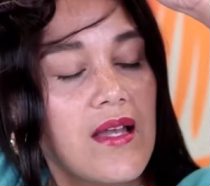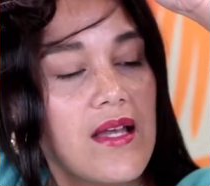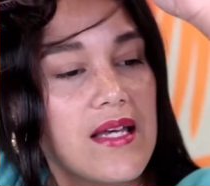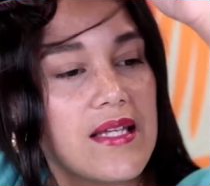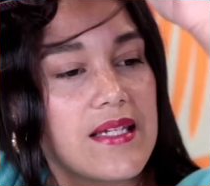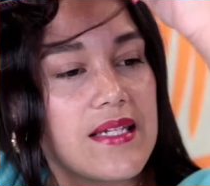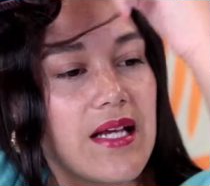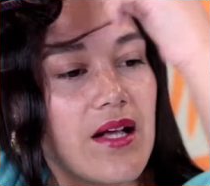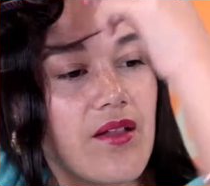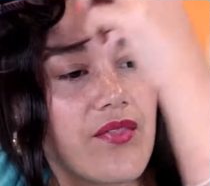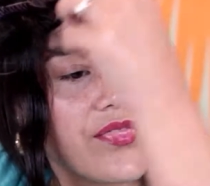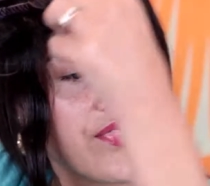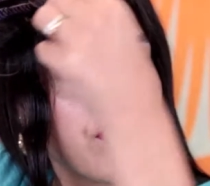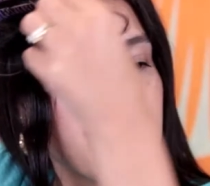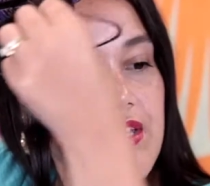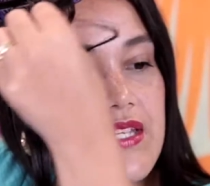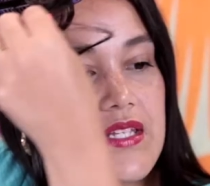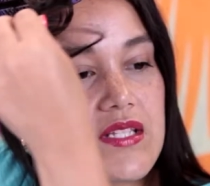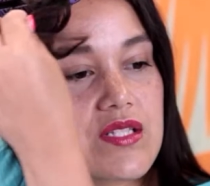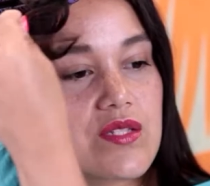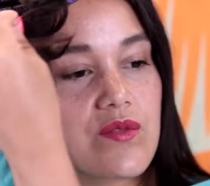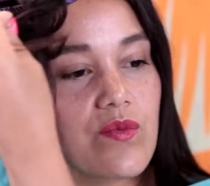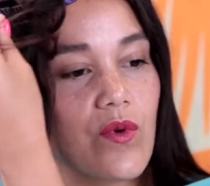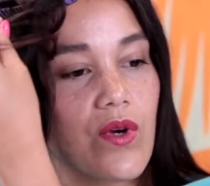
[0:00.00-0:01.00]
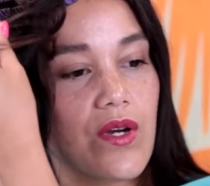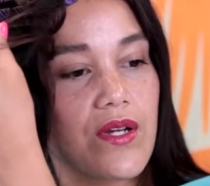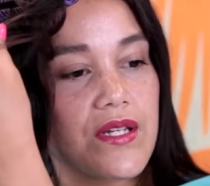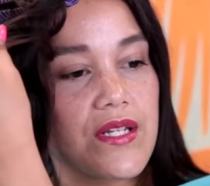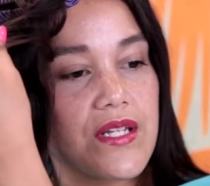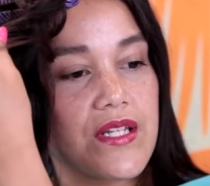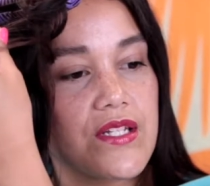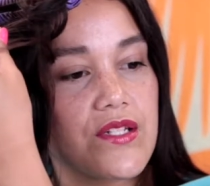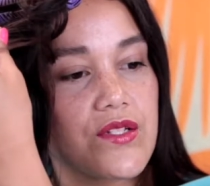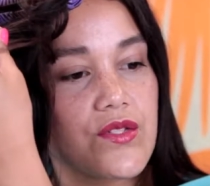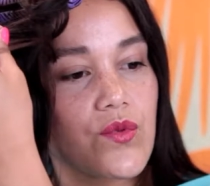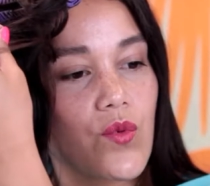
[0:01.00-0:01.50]
Now this one
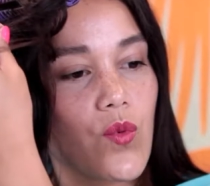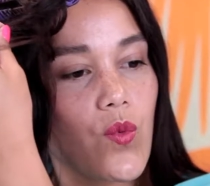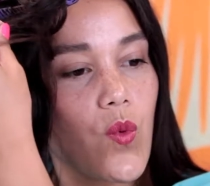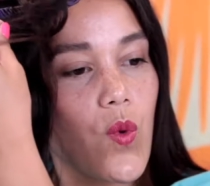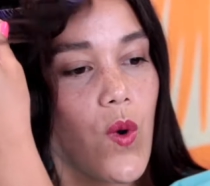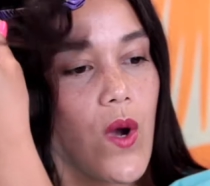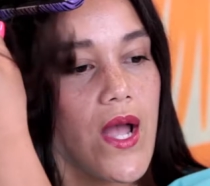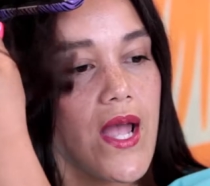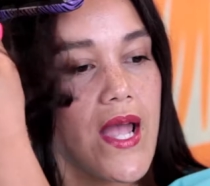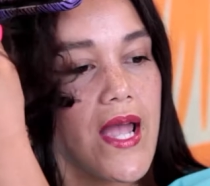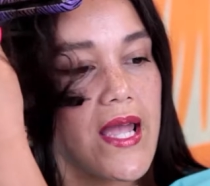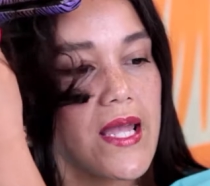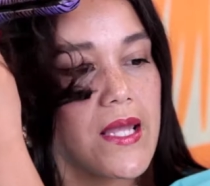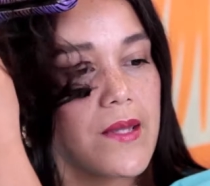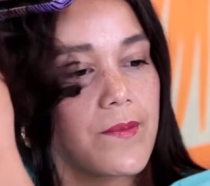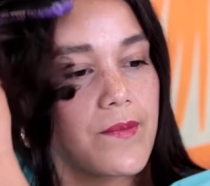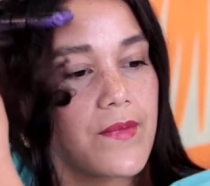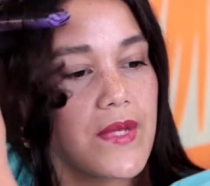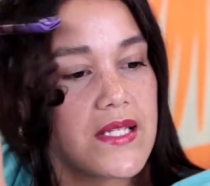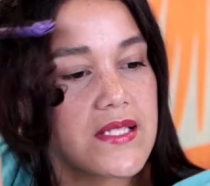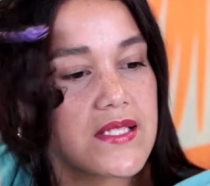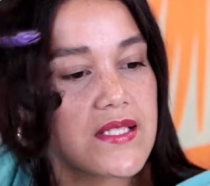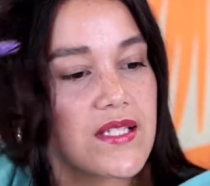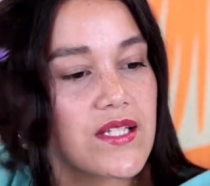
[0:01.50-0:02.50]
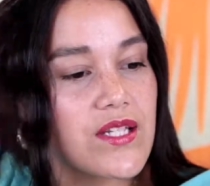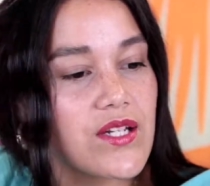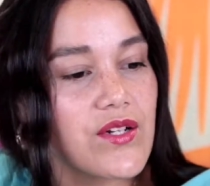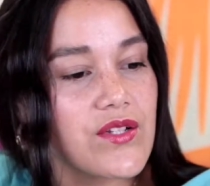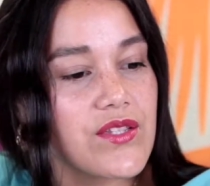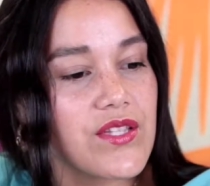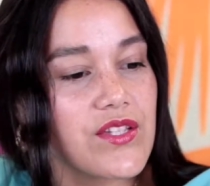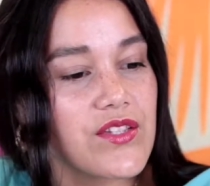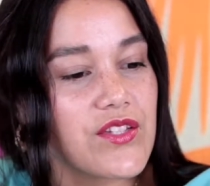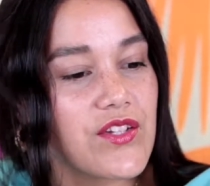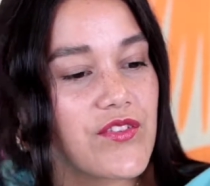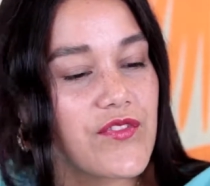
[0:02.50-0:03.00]
is way messier
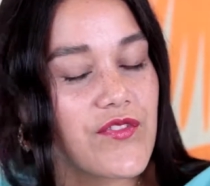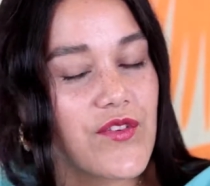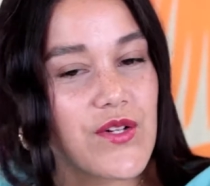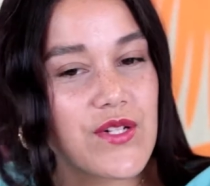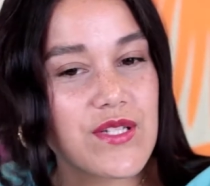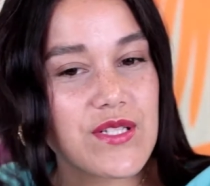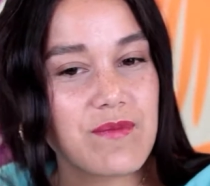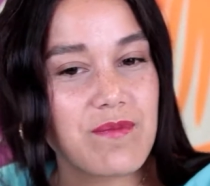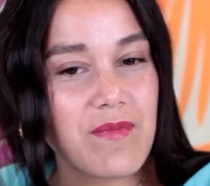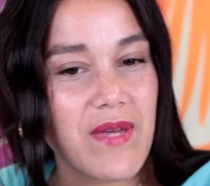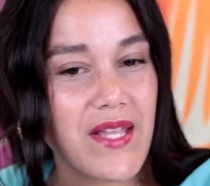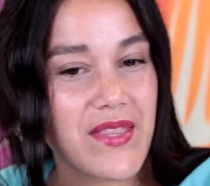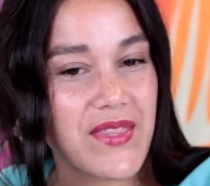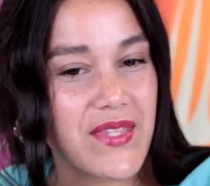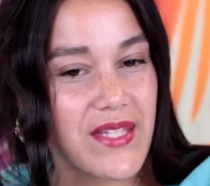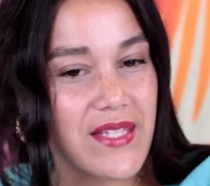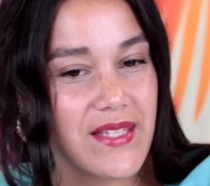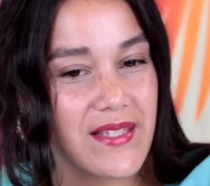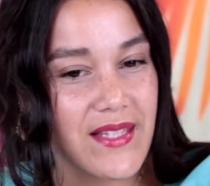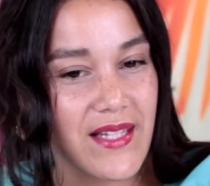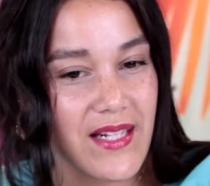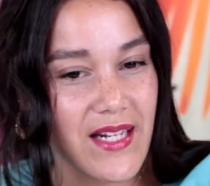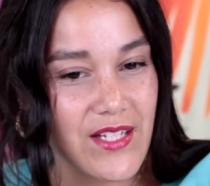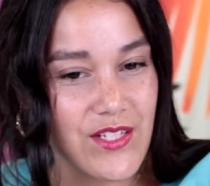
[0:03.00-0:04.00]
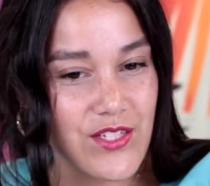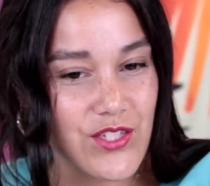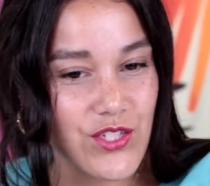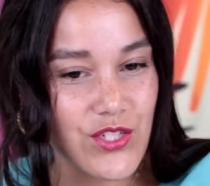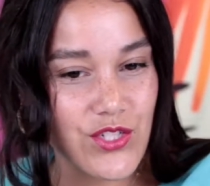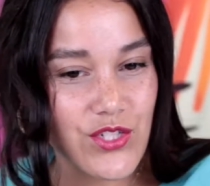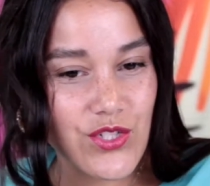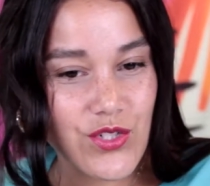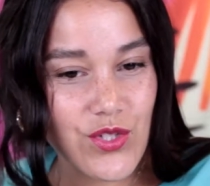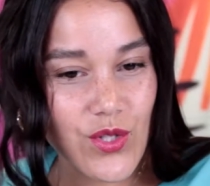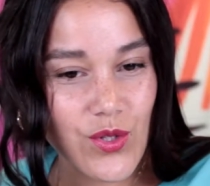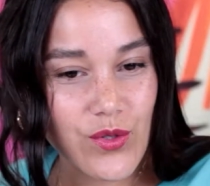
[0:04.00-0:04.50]
than the first method that I
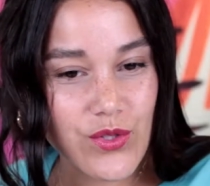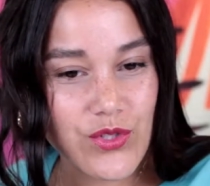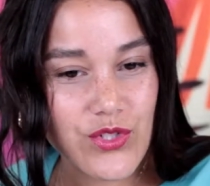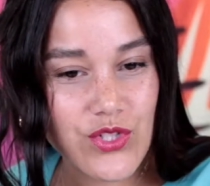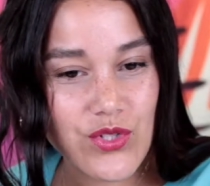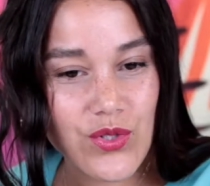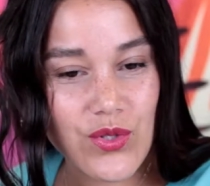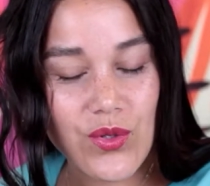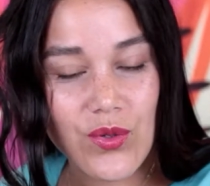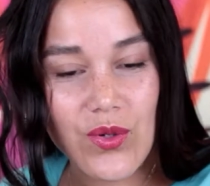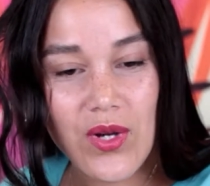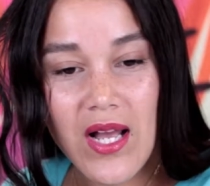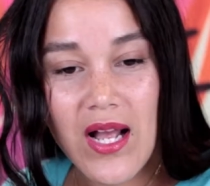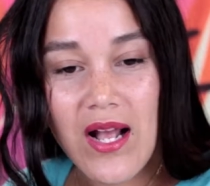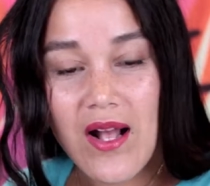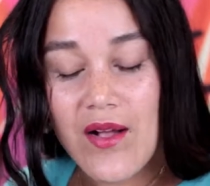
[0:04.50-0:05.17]
just showed you.